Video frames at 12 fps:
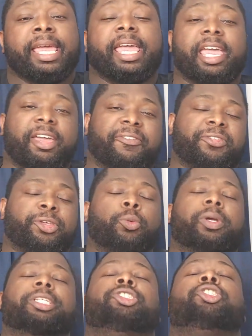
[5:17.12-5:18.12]
If you
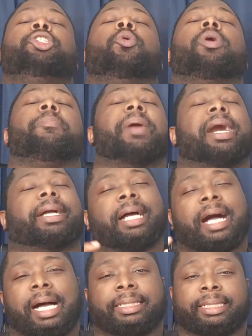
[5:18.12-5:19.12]
enjoy my
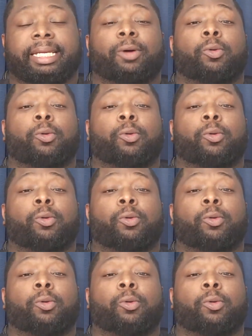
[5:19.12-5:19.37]
content